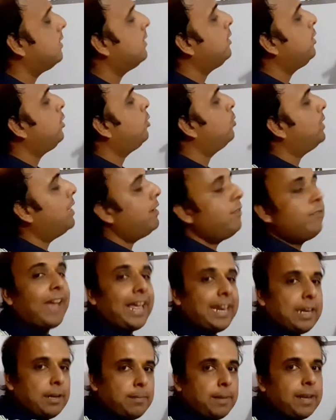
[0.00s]
to the
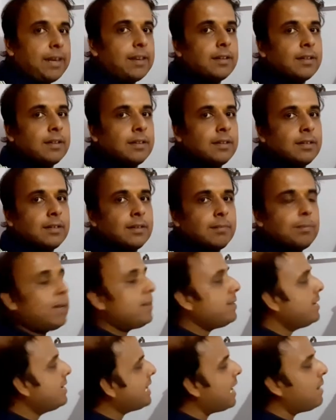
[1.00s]
variable, because
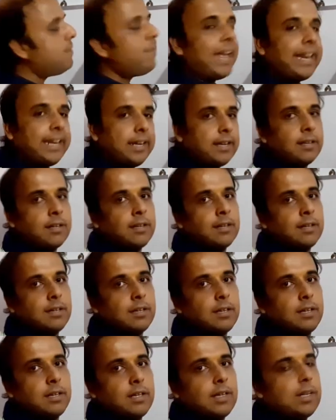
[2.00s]
this can vary.
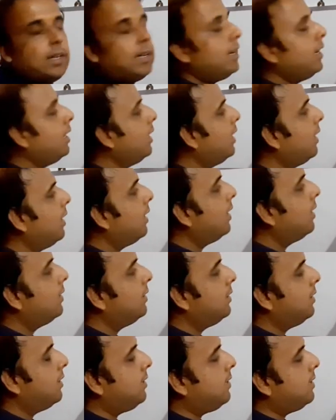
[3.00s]

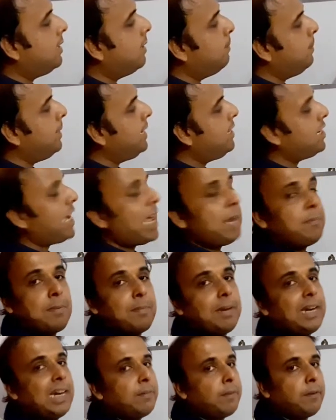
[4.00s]
The bridge can be
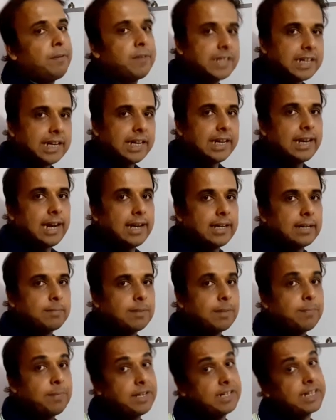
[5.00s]
made up of a single atom,
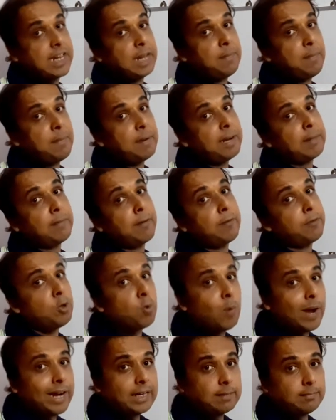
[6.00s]
the bridge can be made up of
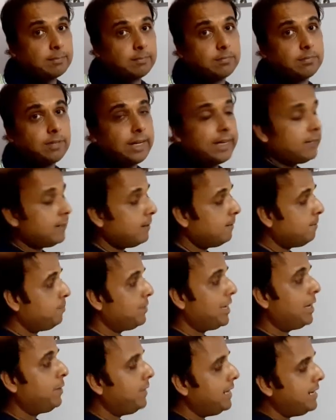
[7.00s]
no atom, right?
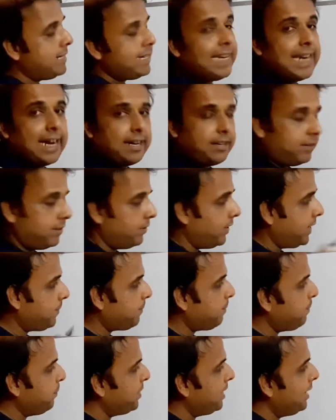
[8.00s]
That we'll see later, right?
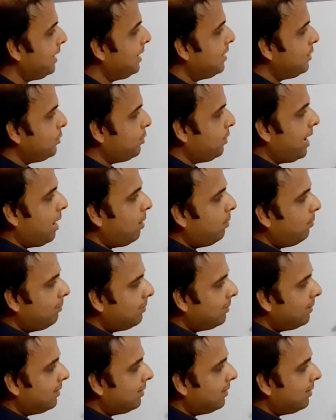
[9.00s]
So now,